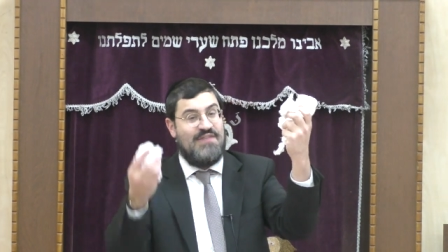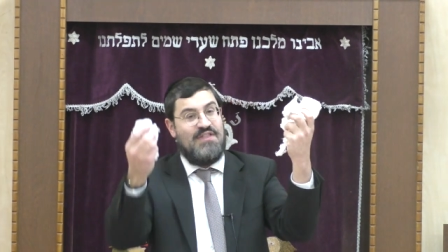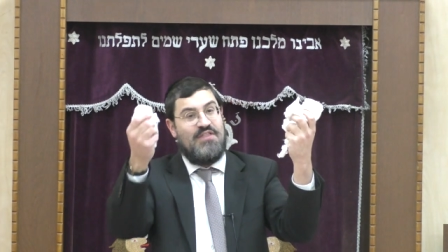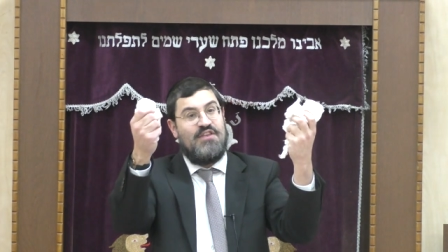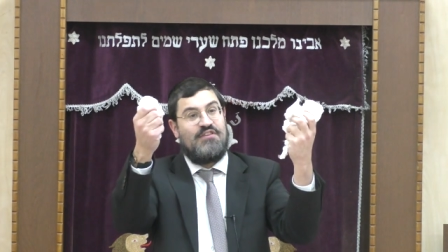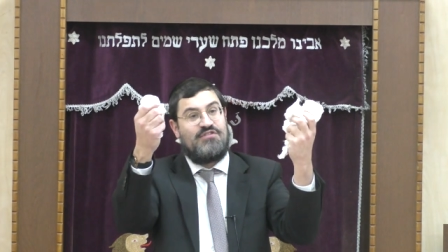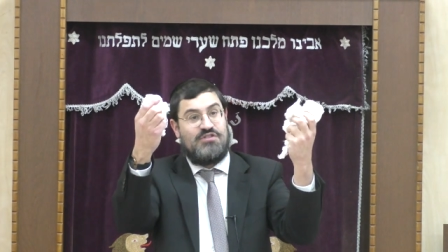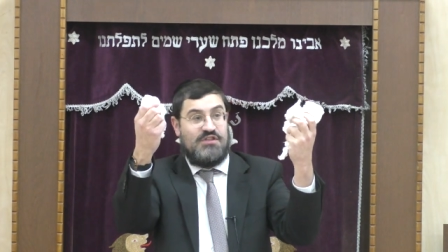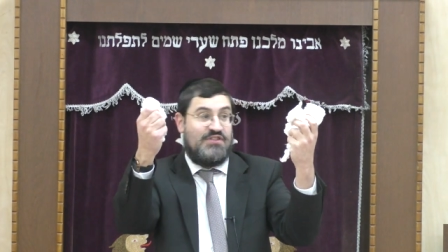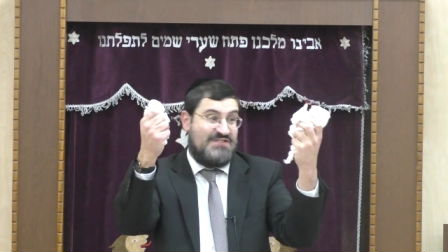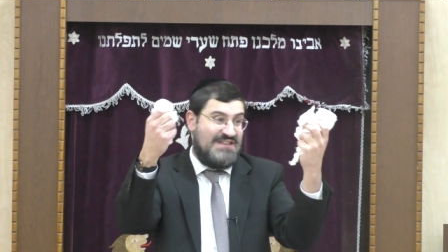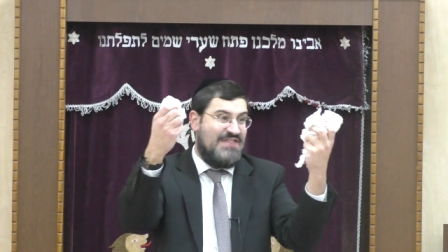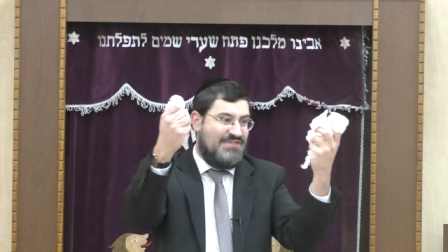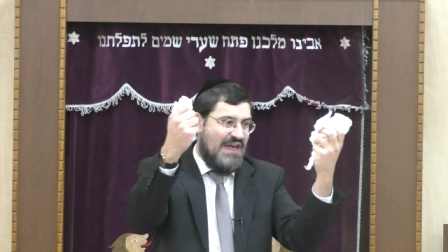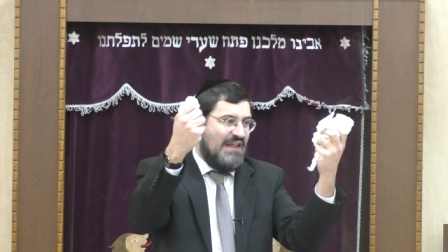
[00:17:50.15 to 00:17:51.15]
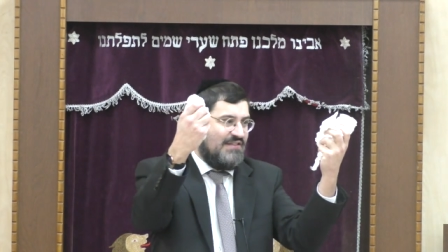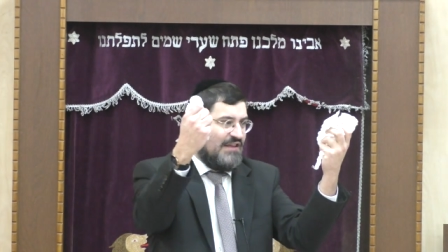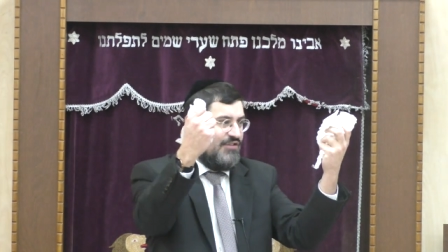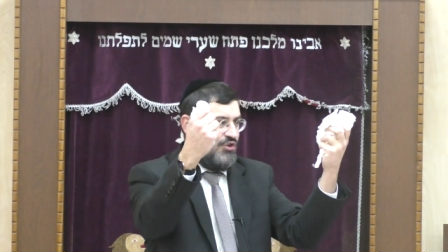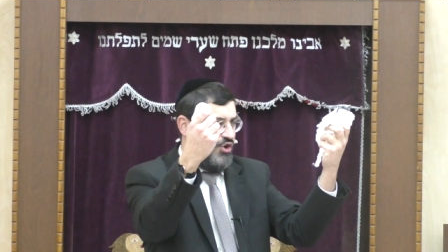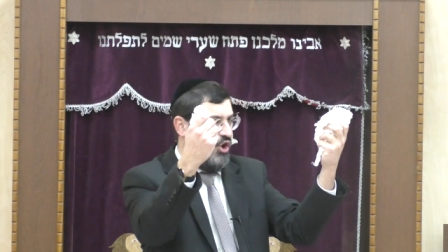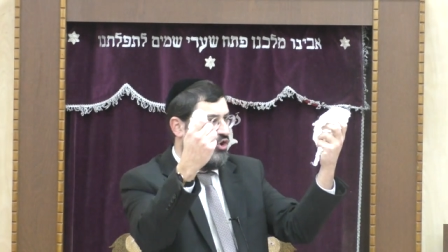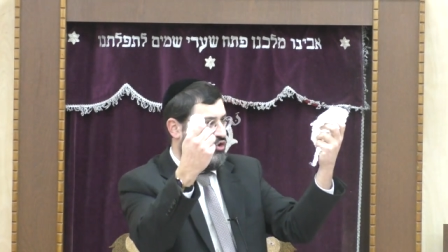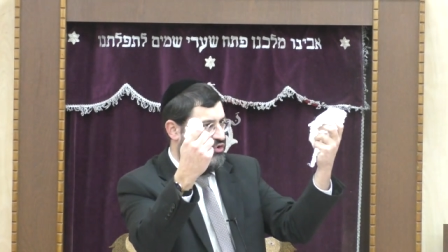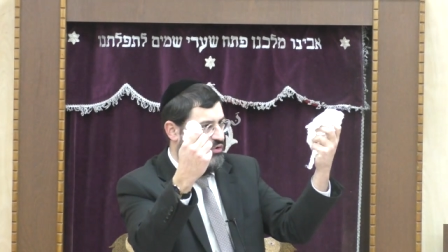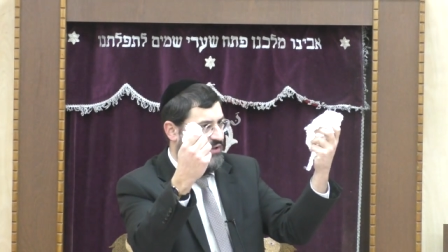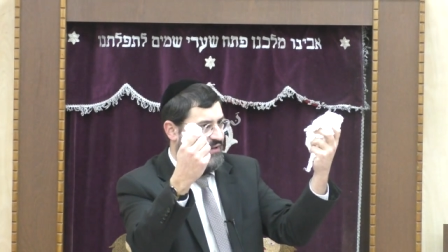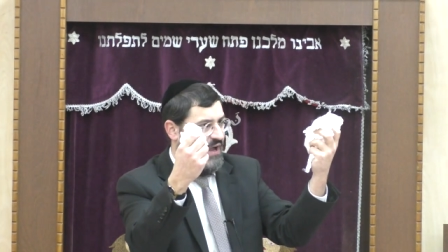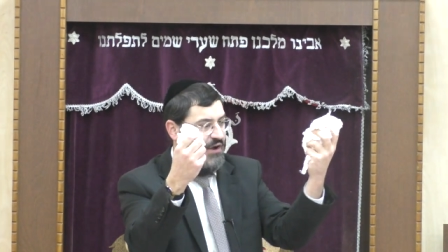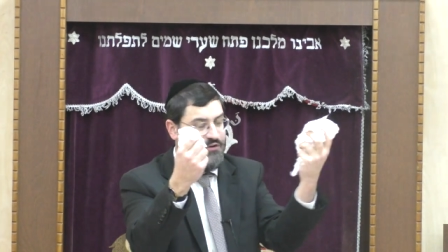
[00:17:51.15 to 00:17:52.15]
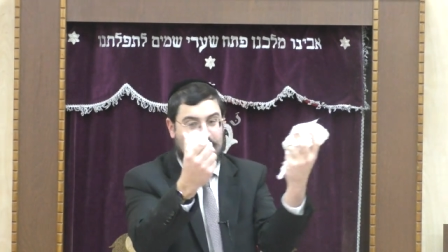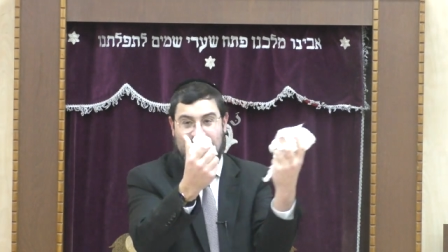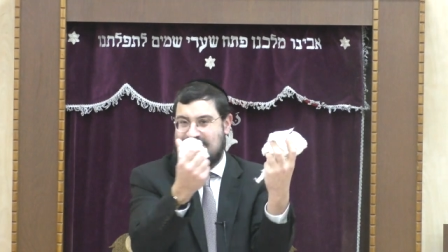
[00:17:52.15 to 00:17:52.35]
And then there's the synthetic, the non-Gedolei Karka.